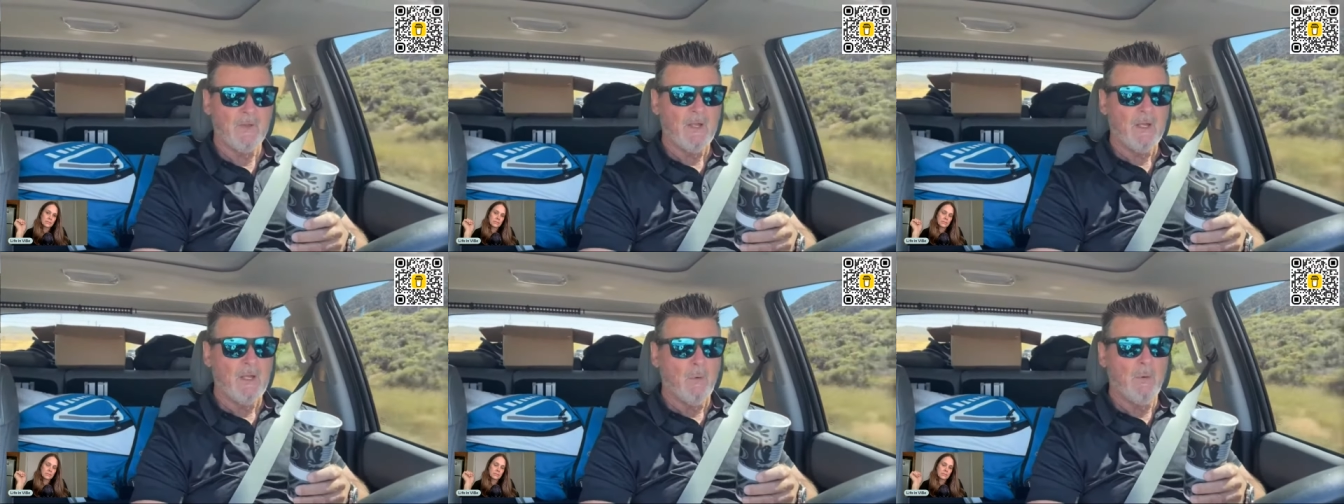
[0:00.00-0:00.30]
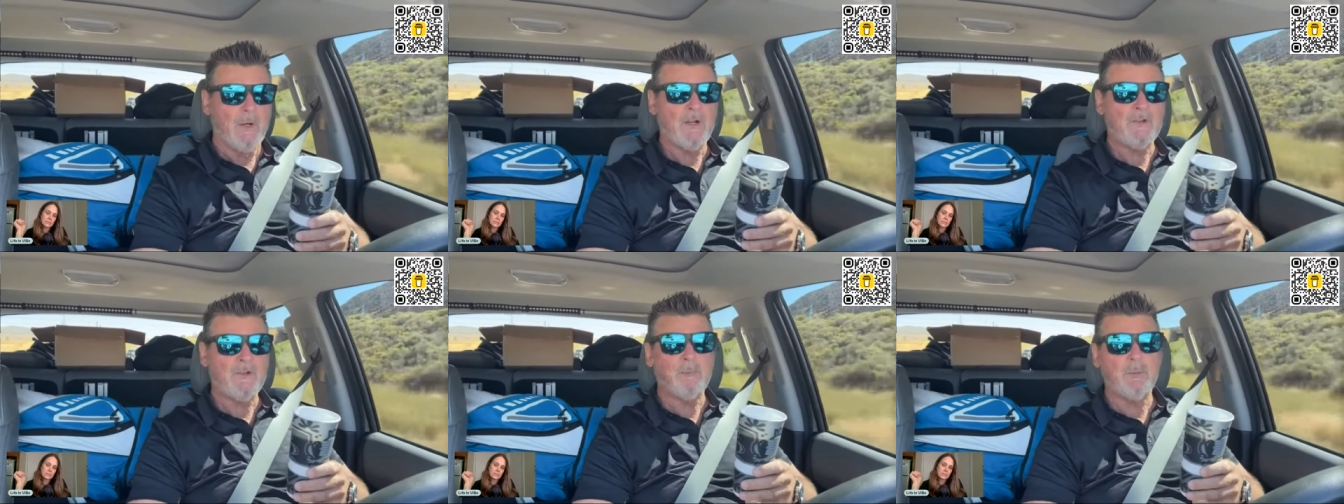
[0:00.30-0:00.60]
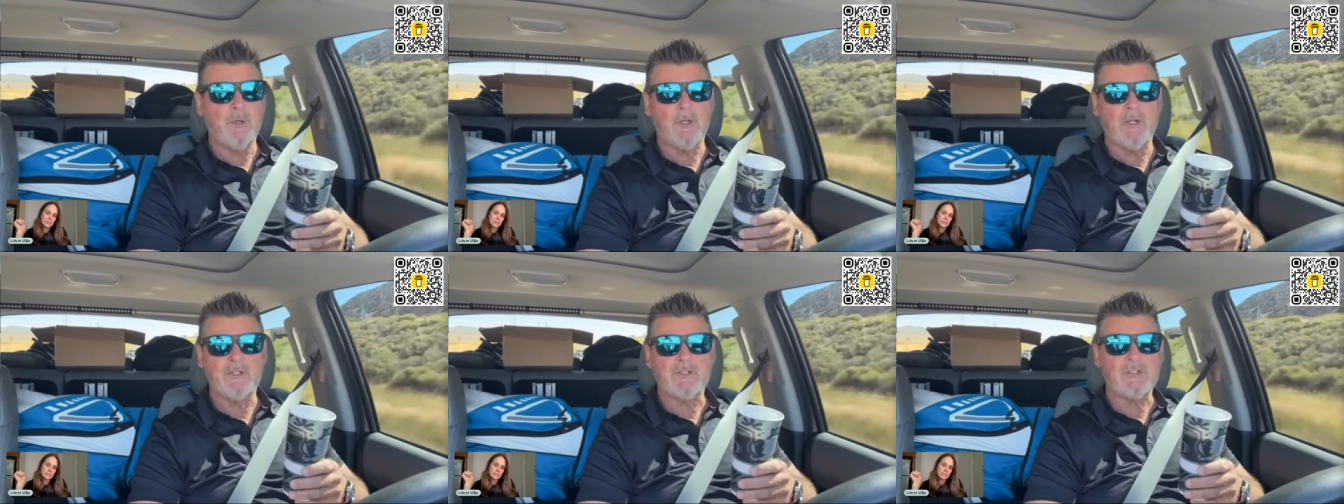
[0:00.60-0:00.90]
We got some pretty
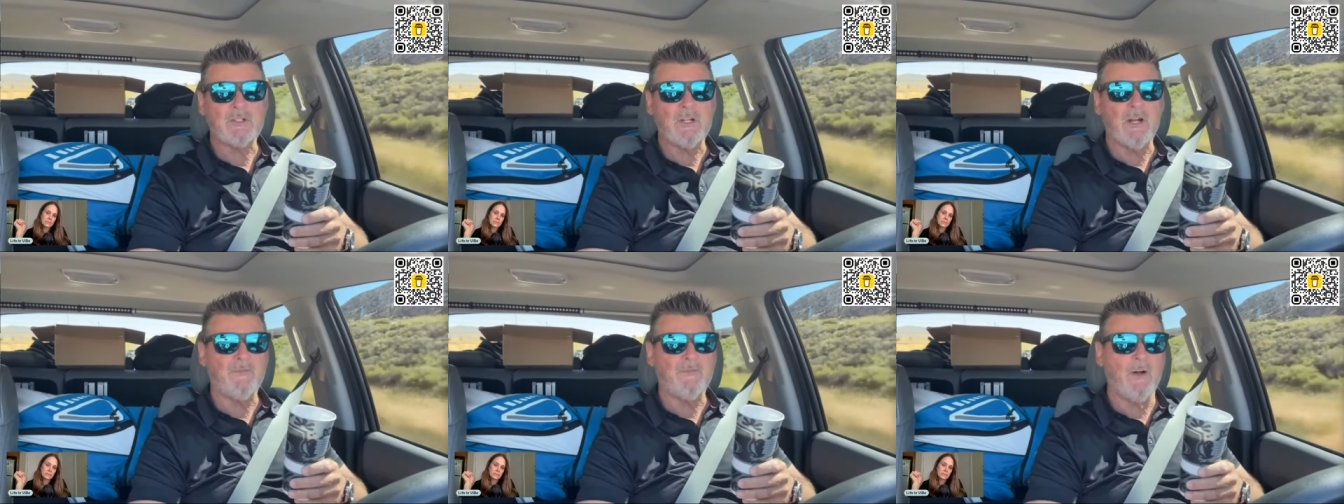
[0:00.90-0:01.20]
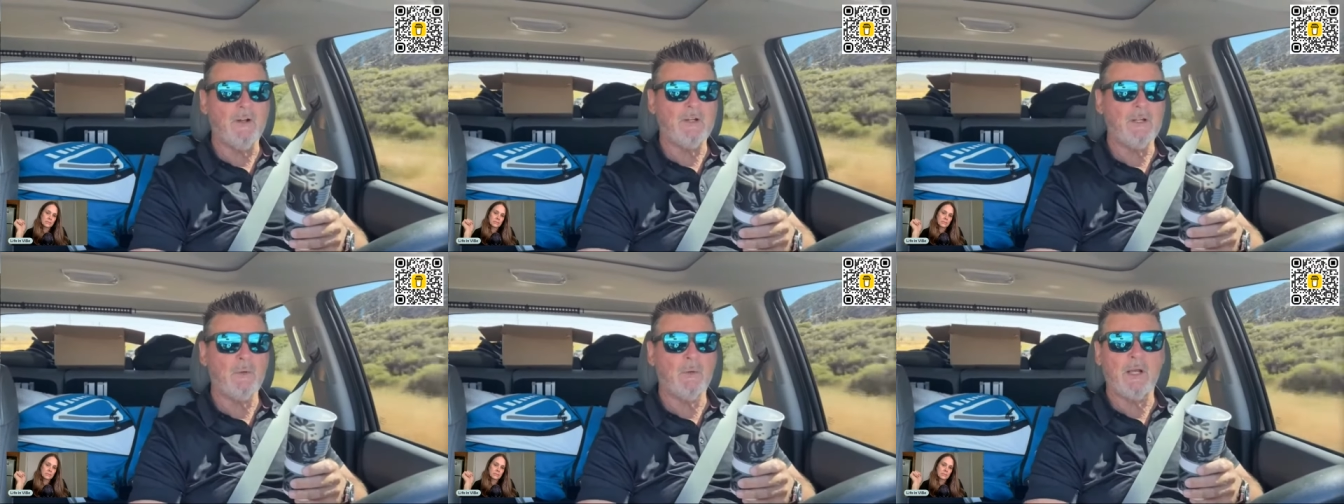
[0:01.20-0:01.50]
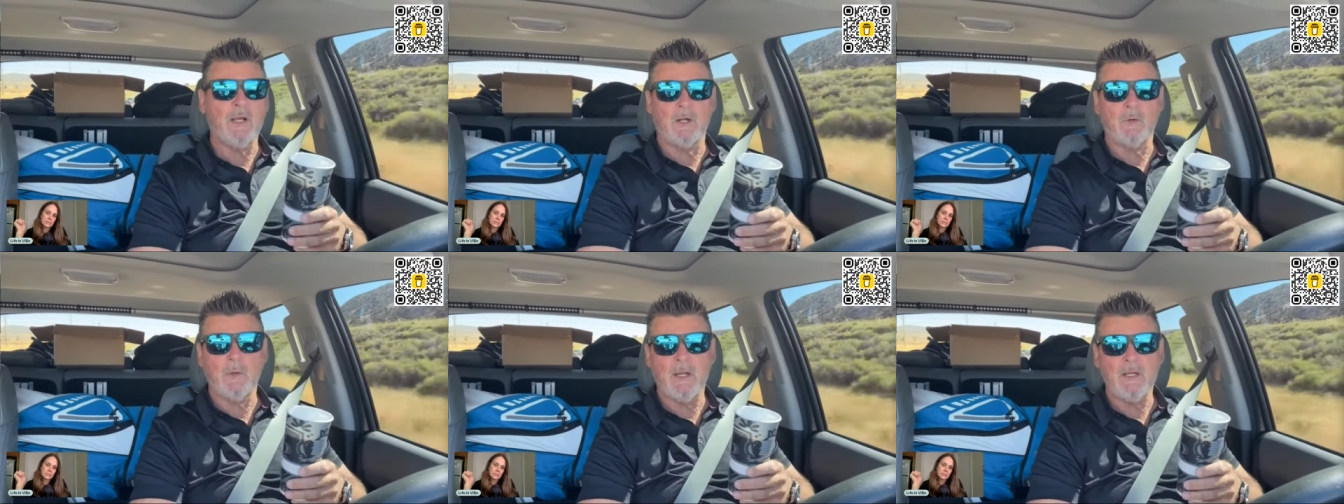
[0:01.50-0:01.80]
good stuff on here. We got a
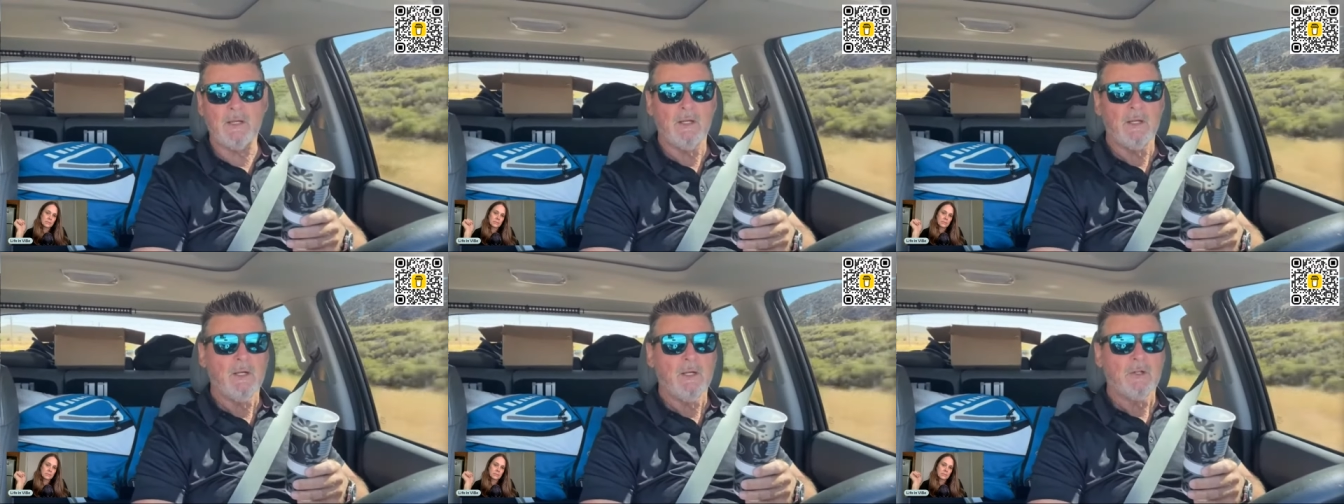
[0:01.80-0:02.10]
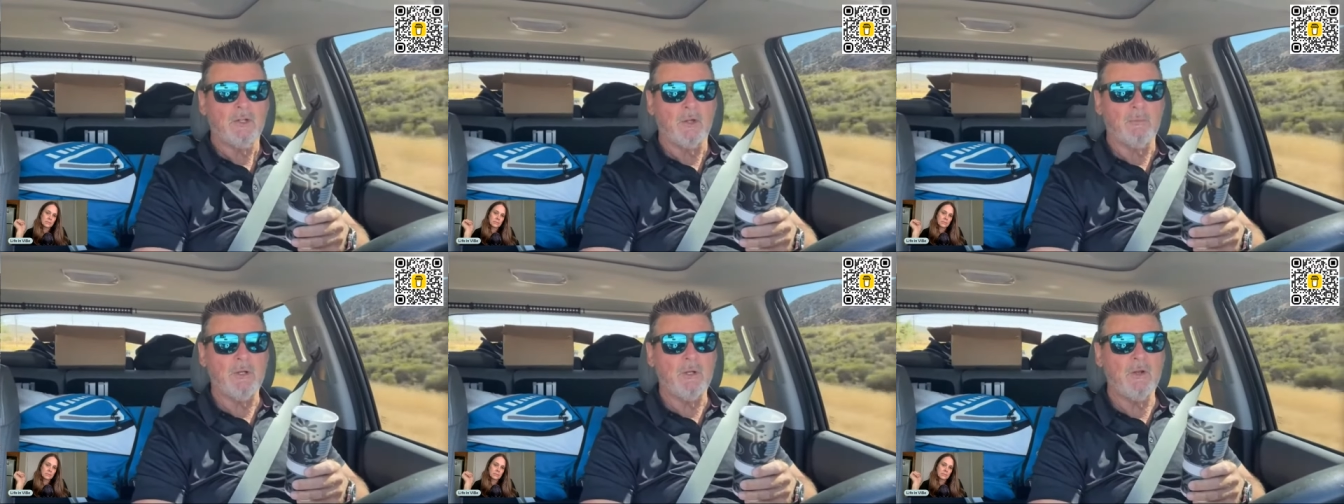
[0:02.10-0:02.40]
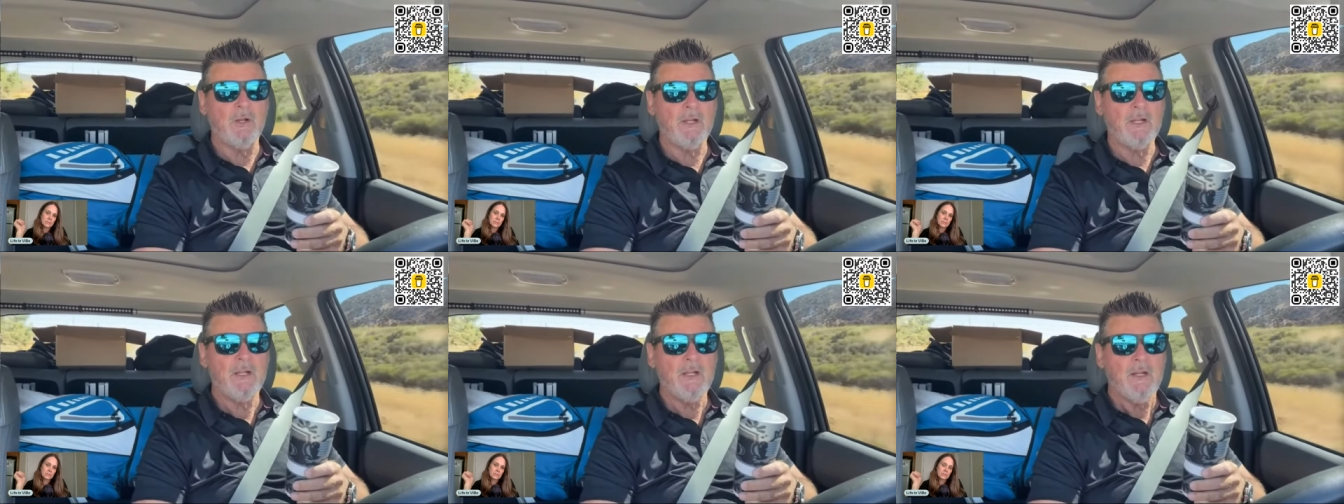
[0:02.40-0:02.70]
great
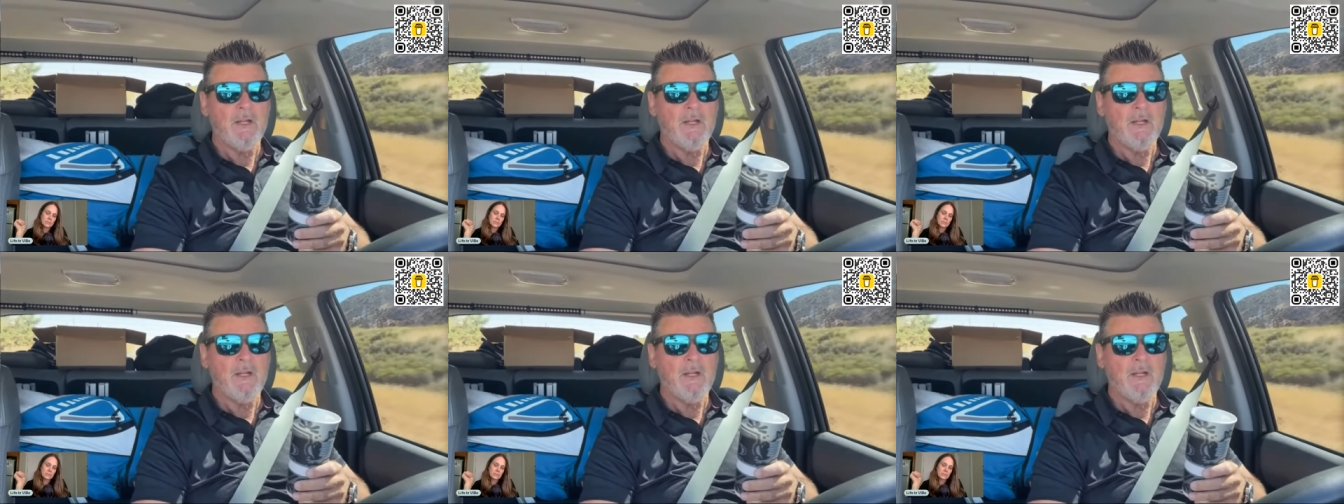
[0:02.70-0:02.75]
community.